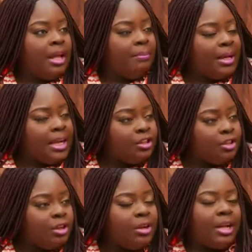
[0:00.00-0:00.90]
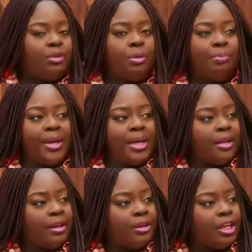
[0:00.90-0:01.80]
Make I show you how to bake
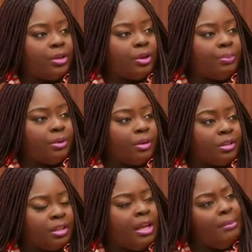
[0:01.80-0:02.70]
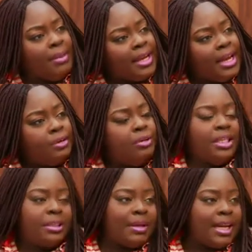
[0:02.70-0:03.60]
a keto product. Make I do
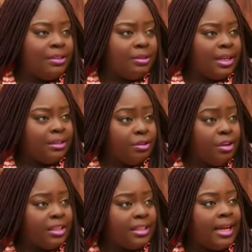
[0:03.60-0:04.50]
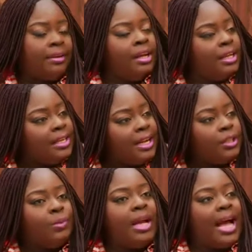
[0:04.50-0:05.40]
this, make I do that. Do you understand? Mm. That's
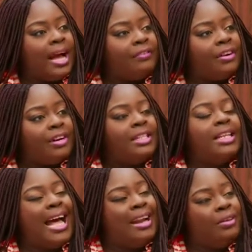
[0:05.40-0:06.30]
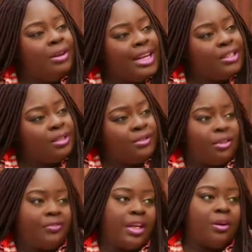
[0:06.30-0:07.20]
where I have created another source
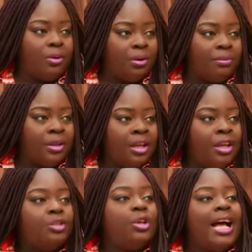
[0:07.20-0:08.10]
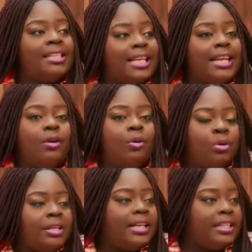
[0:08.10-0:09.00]
of income. So as I they
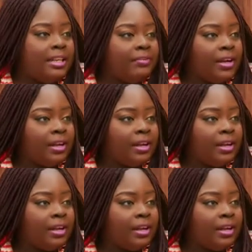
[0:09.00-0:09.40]
cook, they deliver.